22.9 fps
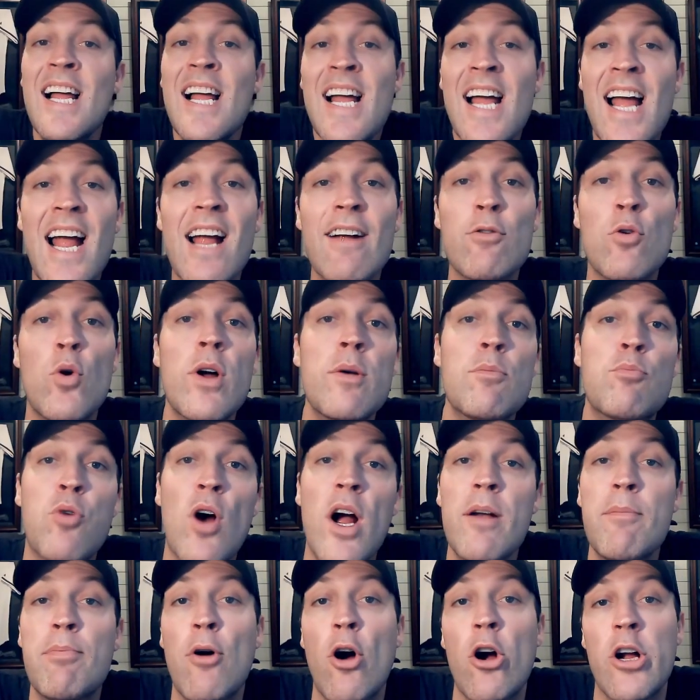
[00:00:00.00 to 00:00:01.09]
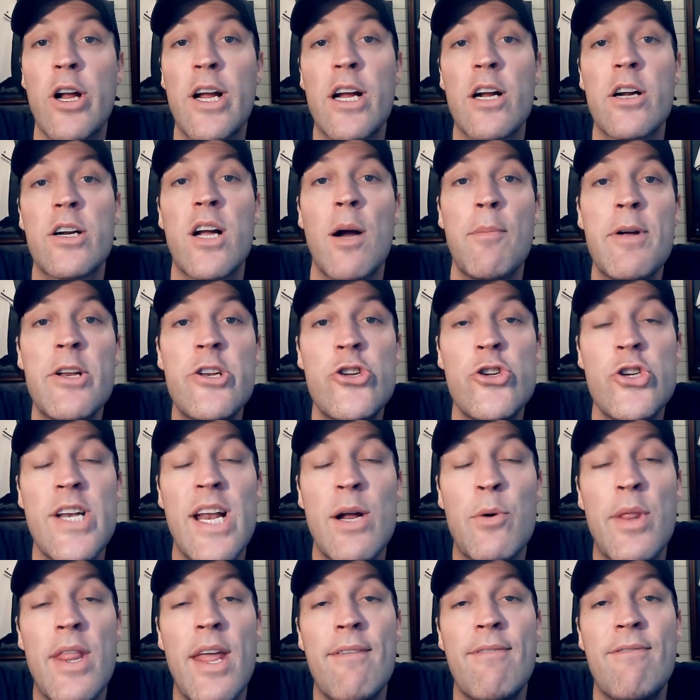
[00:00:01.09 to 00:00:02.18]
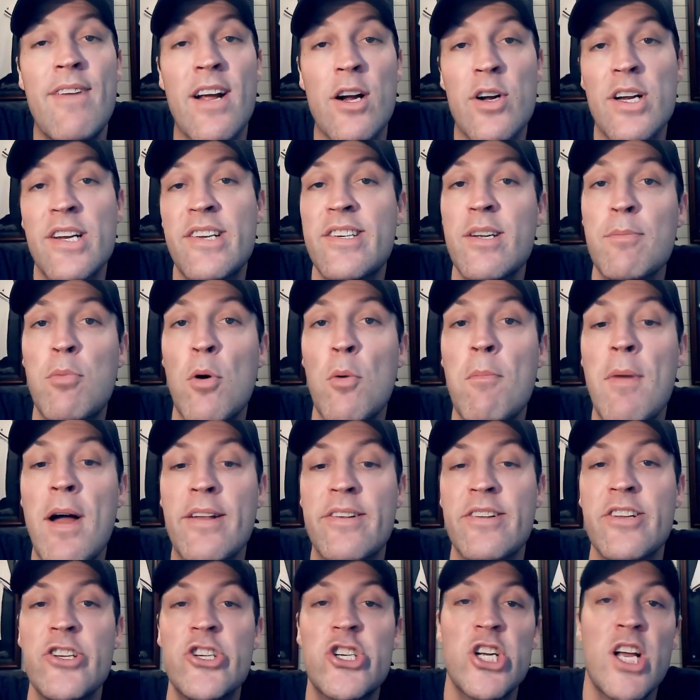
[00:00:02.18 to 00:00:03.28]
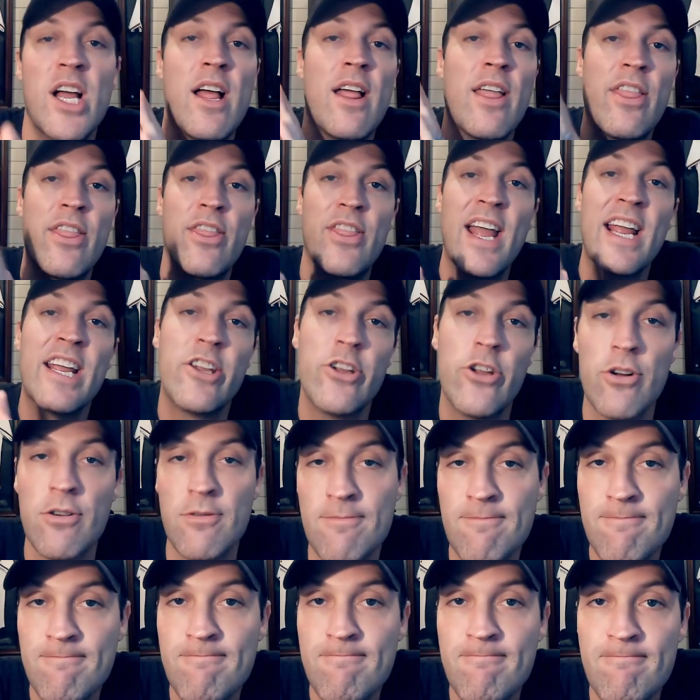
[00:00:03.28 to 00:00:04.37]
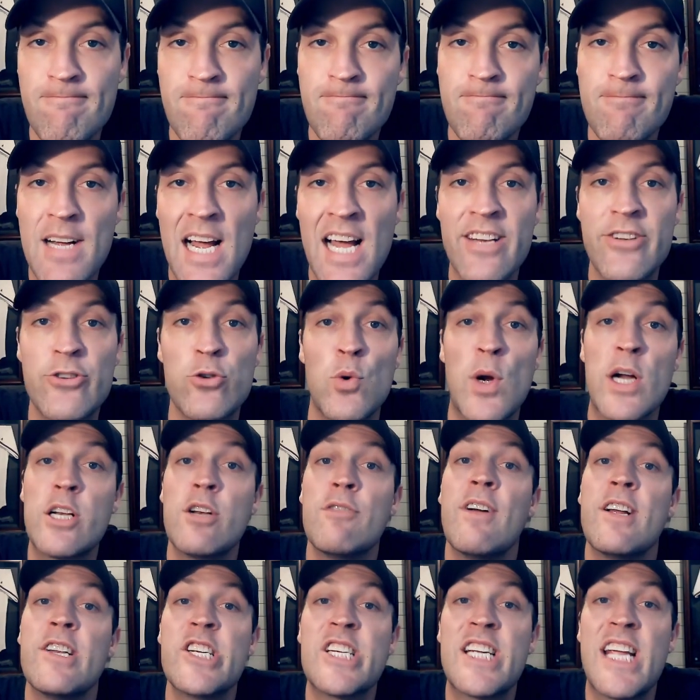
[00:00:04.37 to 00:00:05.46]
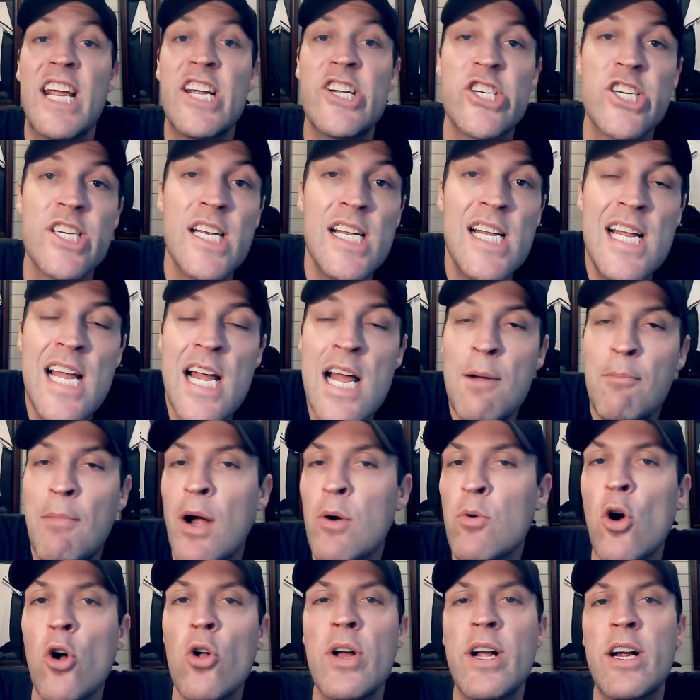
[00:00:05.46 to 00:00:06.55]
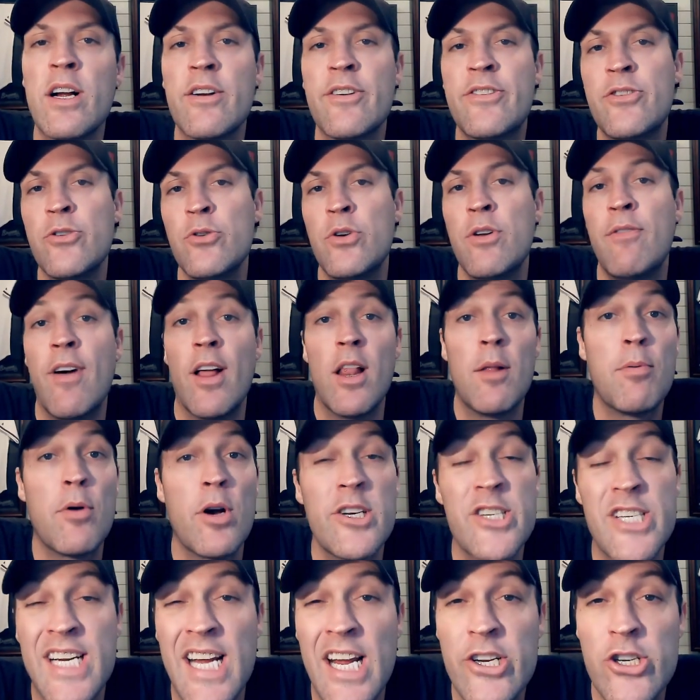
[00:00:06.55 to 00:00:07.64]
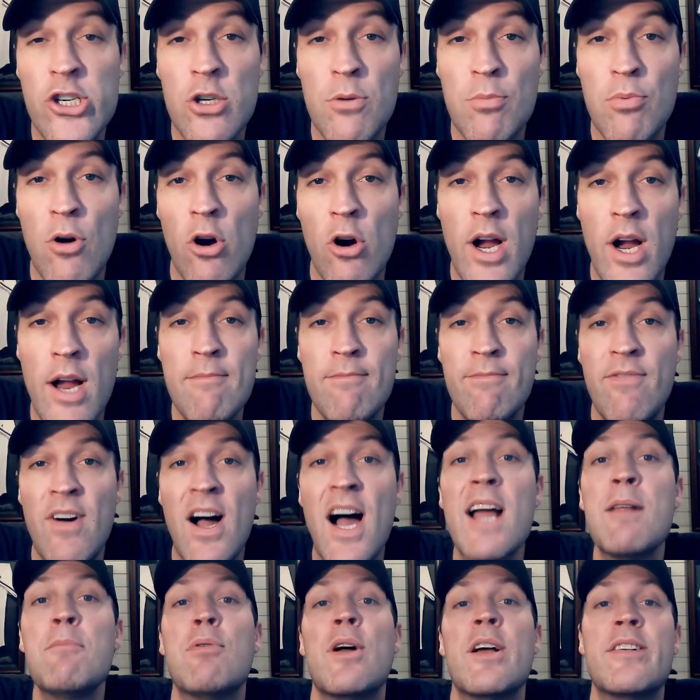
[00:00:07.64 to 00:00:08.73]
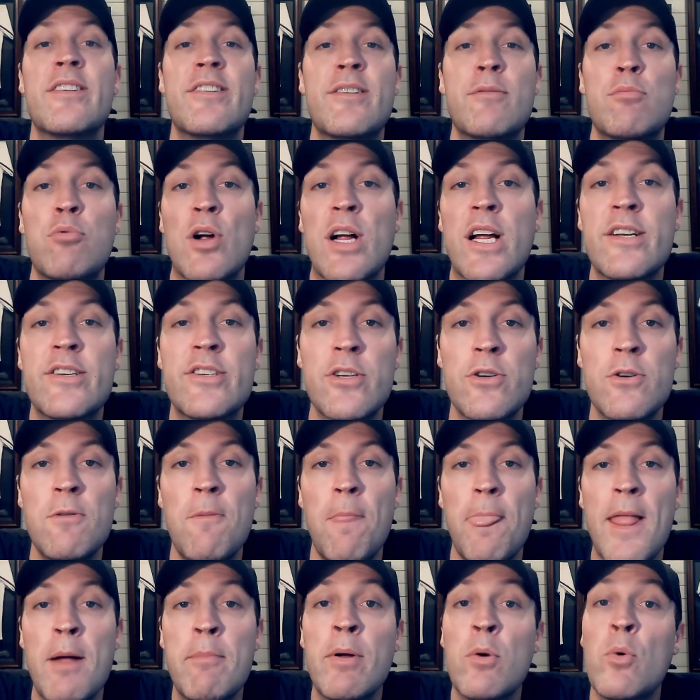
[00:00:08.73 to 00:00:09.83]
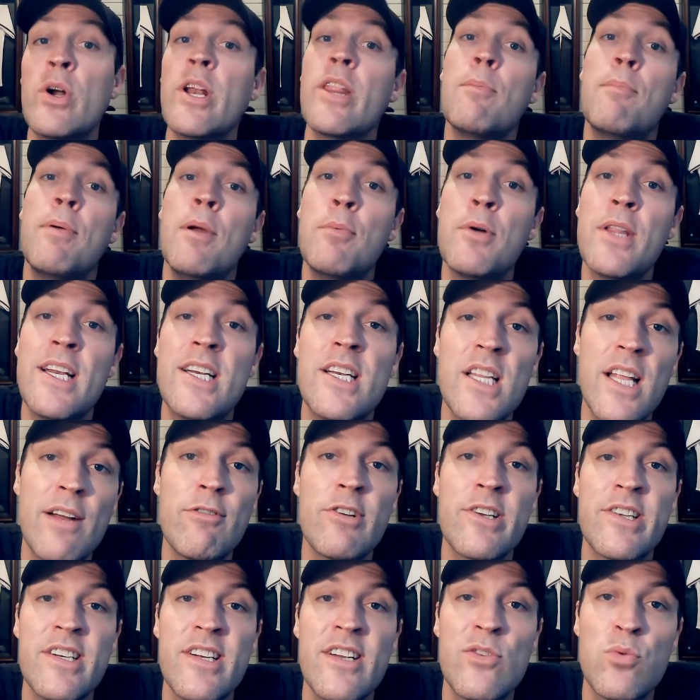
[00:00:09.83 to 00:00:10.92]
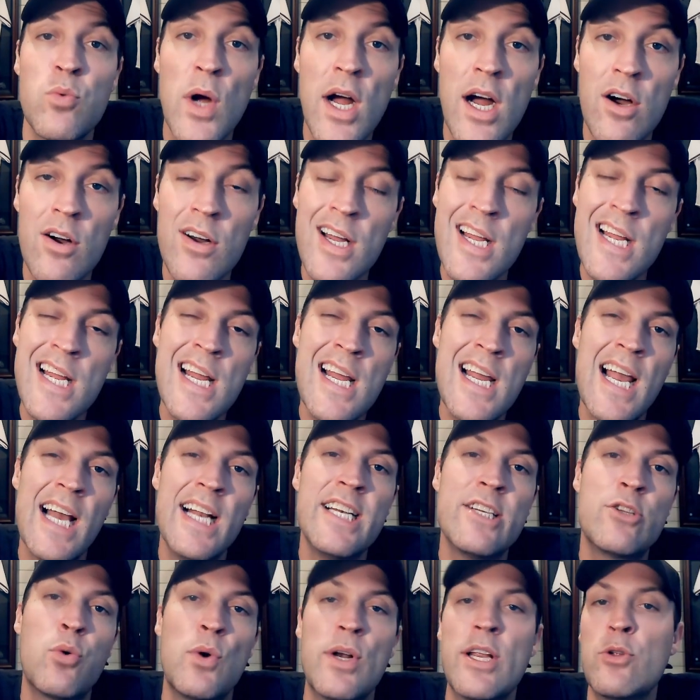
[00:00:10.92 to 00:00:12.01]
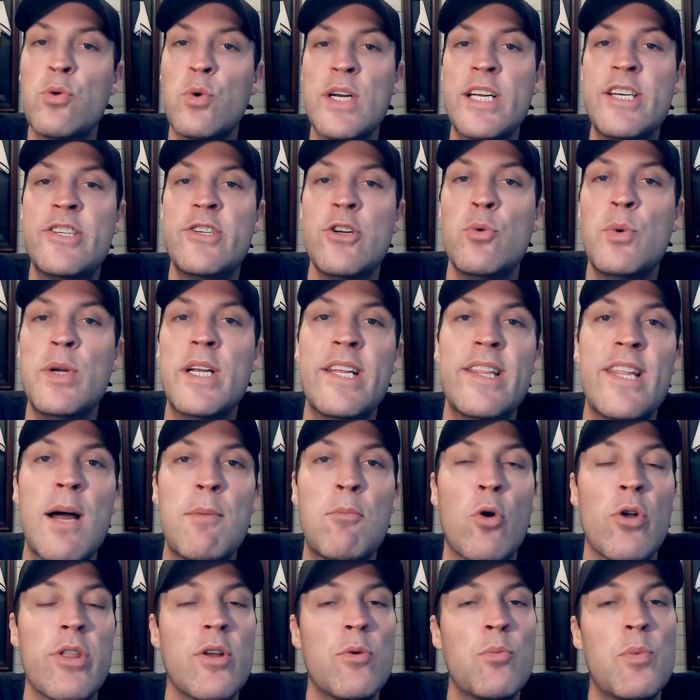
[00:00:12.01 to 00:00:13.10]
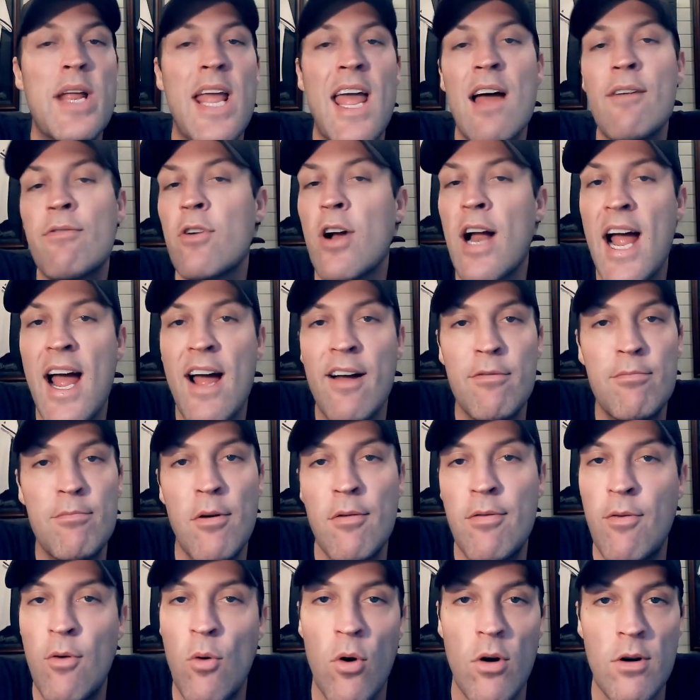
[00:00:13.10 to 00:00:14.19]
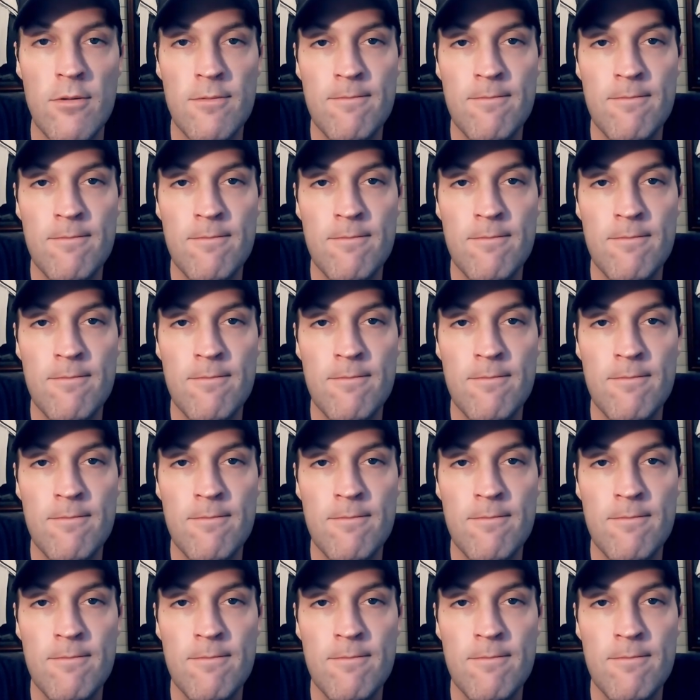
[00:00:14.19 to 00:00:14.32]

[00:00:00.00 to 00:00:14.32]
Hey everyone, Brian Parker here, coming to you today with a very simple message. Thank you. As Director of Education, my role here is to develop our educational program, find places to bring it to, and be one of the people that delivers it as well. And in 2022, we did that more than we ever have before.